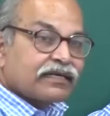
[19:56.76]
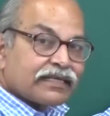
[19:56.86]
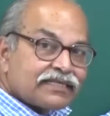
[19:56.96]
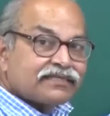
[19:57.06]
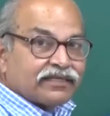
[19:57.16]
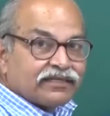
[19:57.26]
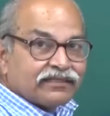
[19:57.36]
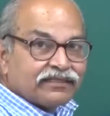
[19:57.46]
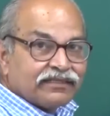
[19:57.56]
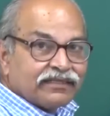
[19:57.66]
crystal,
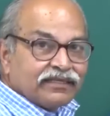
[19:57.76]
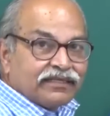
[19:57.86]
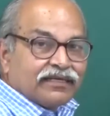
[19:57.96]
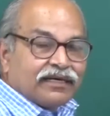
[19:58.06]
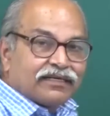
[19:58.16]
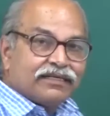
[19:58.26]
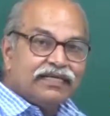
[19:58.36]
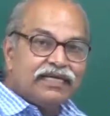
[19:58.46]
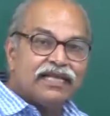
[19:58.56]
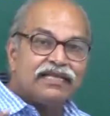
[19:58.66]
a
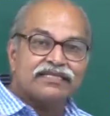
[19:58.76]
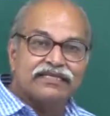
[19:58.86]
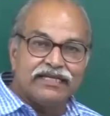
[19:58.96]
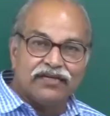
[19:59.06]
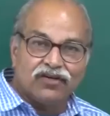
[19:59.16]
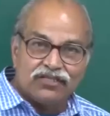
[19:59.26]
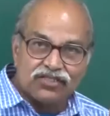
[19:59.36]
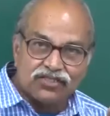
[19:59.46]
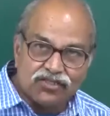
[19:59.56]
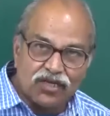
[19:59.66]
real silicon
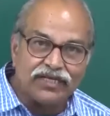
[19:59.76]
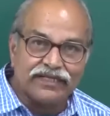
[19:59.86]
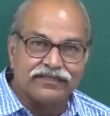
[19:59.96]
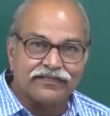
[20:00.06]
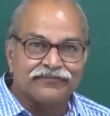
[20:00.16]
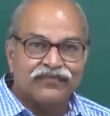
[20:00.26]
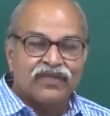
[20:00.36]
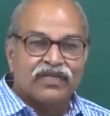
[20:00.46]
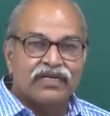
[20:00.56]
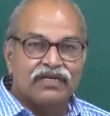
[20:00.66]
solid,
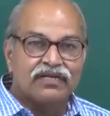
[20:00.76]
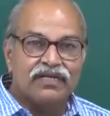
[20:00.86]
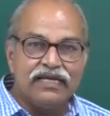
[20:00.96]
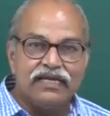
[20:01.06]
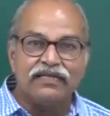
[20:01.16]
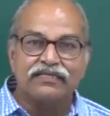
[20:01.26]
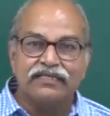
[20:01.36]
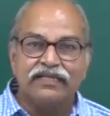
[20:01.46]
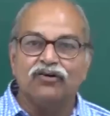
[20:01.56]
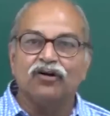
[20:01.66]
a real
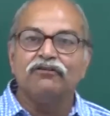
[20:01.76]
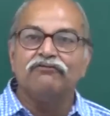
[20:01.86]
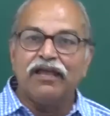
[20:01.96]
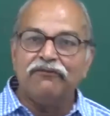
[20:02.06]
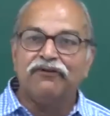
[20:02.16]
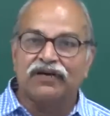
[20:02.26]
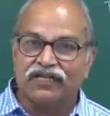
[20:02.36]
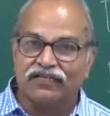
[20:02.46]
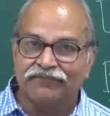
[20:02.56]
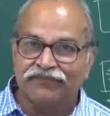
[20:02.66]
silicon
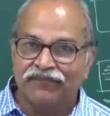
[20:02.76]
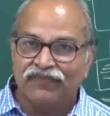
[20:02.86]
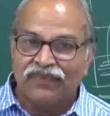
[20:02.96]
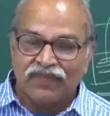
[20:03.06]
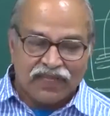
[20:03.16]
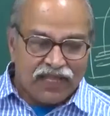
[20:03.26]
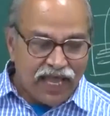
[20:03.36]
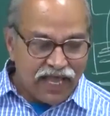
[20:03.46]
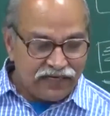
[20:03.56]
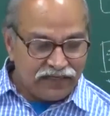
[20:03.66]
wafer.
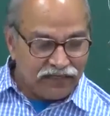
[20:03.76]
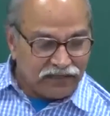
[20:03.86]
And